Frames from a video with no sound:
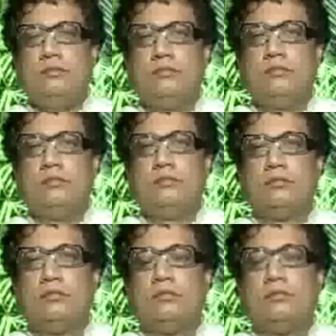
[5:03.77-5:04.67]

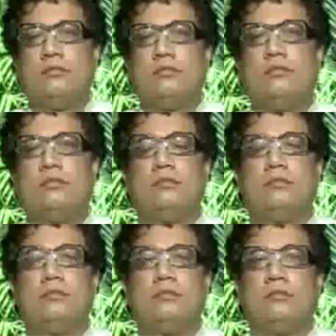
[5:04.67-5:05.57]

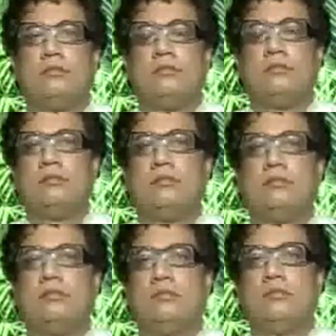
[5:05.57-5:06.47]

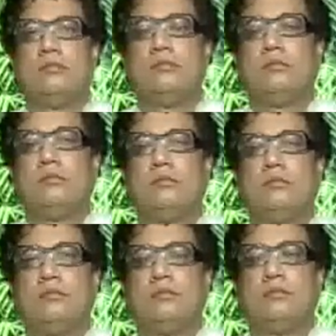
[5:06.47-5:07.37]

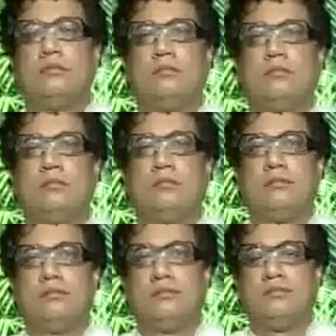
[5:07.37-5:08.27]

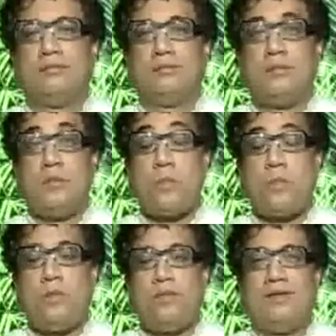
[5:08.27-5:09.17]

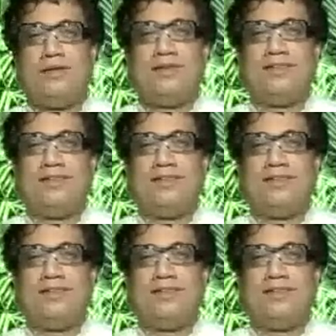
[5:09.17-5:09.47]
[no speech]